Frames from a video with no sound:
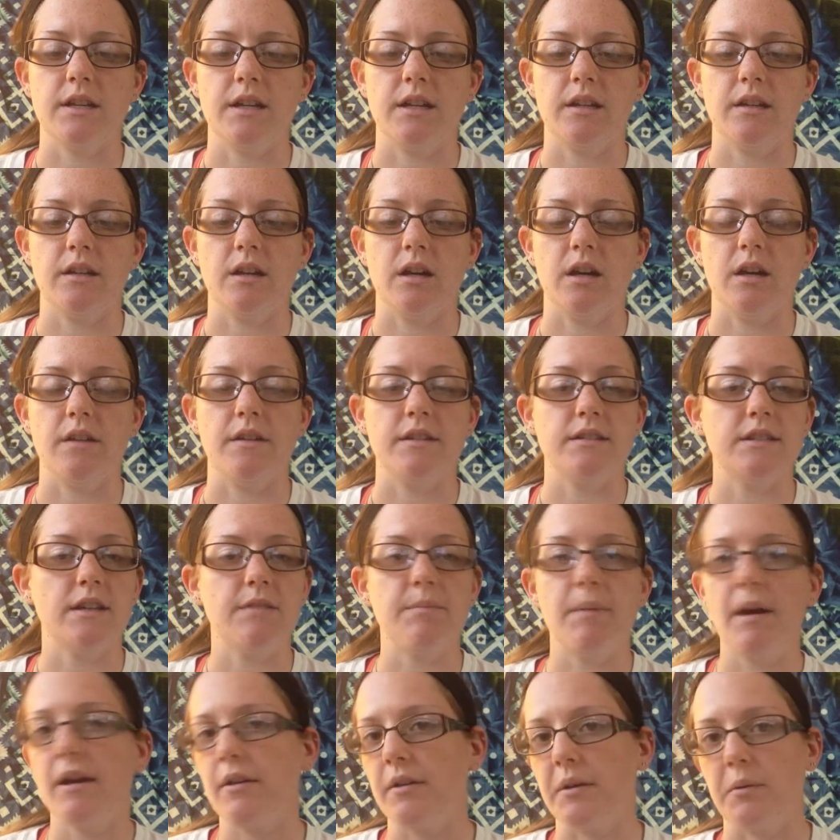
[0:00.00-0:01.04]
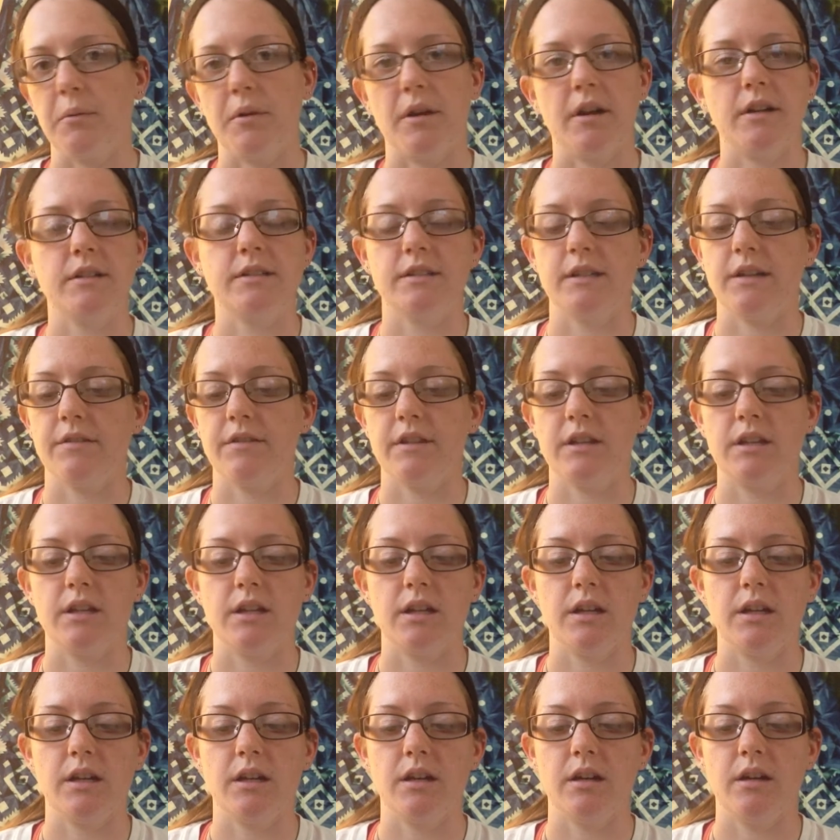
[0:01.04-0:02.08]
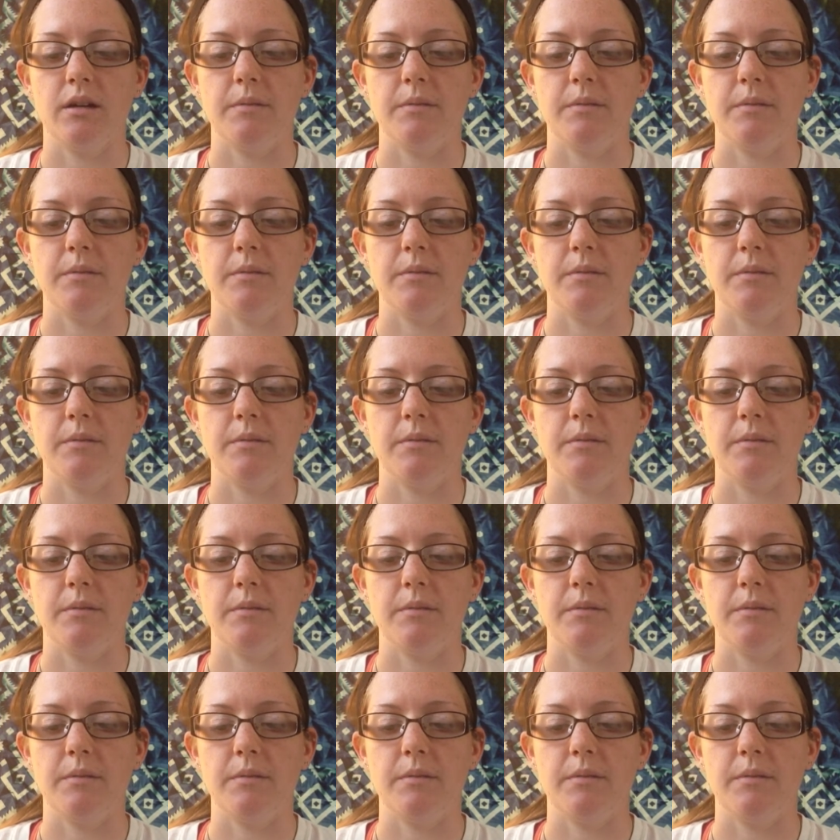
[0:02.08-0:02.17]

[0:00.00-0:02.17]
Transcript: and the save battery worked and everything.